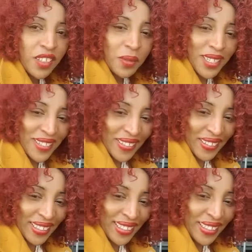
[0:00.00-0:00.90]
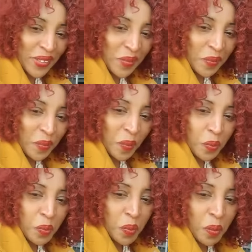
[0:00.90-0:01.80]
Swinson.
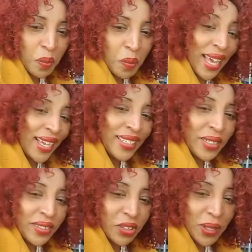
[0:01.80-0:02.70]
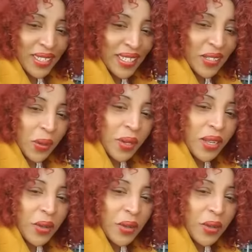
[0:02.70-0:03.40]
Yeah, your choice is all